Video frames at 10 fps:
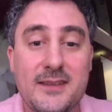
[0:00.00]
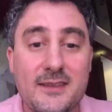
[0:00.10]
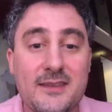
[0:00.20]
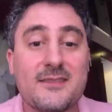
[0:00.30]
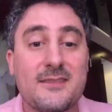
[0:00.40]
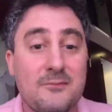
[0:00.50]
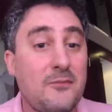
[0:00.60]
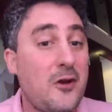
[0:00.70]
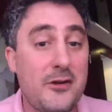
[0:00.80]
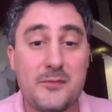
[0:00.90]
that is
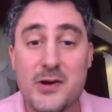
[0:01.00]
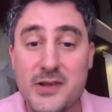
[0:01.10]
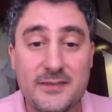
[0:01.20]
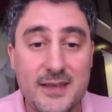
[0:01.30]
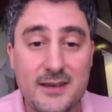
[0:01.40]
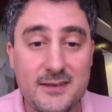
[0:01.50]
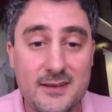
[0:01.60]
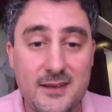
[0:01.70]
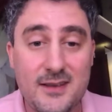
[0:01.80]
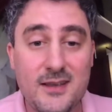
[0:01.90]
very, very sick
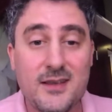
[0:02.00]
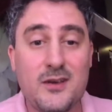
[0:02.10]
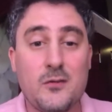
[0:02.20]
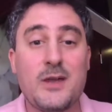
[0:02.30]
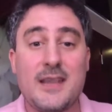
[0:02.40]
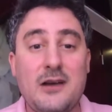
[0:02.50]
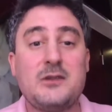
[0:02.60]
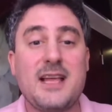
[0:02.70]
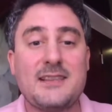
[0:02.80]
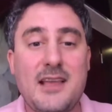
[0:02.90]

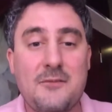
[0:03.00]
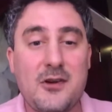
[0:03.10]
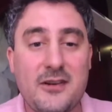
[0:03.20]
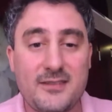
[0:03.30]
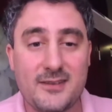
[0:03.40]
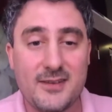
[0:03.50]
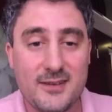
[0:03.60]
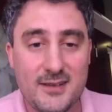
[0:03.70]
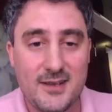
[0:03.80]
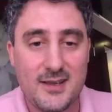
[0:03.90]
without that diversity.
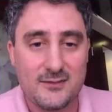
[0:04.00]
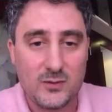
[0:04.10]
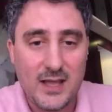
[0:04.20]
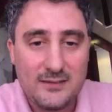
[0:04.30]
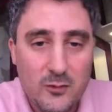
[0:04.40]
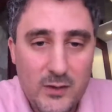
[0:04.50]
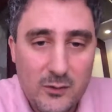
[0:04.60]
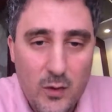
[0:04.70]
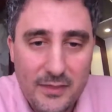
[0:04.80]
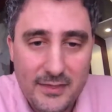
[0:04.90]
So that's only
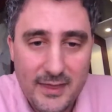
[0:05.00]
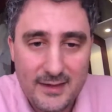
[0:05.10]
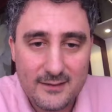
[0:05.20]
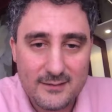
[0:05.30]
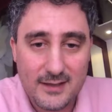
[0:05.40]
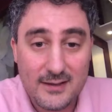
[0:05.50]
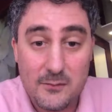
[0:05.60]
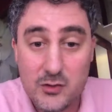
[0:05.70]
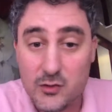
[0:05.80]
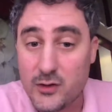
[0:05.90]
one thing that
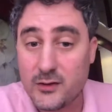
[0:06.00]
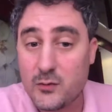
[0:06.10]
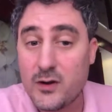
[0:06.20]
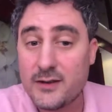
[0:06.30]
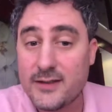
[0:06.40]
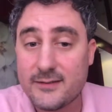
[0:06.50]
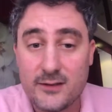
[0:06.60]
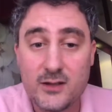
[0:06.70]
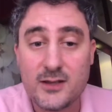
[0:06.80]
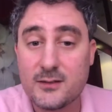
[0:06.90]
I'm sure the world is
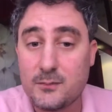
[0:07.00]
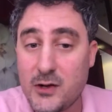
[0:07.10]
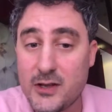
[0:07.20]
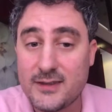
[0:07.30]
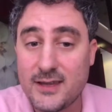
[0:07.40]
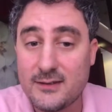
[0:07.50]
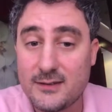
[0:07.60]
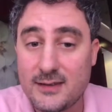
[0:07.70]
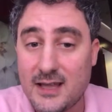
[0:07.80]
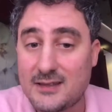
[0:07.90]
not
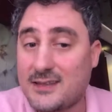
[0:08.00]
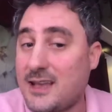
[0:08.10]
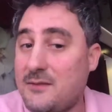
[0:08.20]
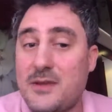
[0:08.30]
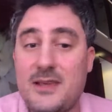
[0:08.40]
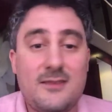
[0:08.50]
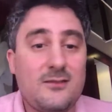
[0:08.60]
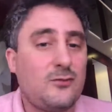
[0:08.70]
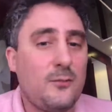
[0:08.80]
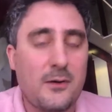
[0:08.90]
exploiting that can be
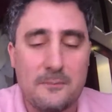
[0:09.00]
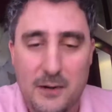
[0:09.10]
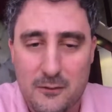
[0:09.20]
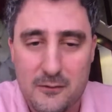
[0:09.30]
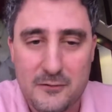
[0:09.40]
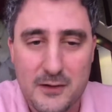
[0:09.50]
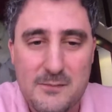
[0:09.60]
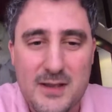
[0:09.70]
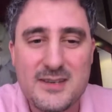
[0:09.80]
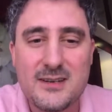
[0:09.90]
super powerful.
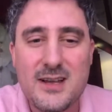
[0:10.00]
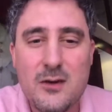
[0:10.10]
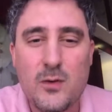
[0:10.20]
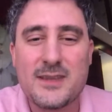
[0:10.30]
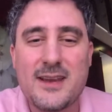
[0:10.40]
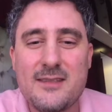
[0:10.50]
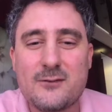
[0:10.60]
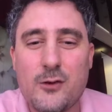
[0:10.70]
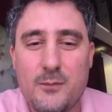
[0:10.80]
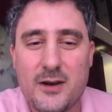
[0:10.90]
Imagine what an
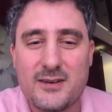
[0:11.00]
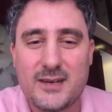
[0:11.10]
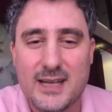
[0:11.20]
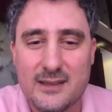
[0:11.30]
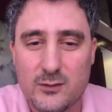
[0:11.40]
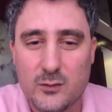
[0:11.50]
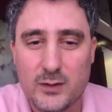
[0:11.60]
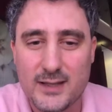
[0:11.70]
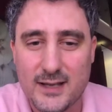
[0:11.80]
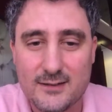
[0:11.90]
entrepreneur can do
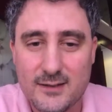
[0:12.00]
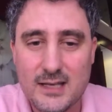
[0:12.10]
with that.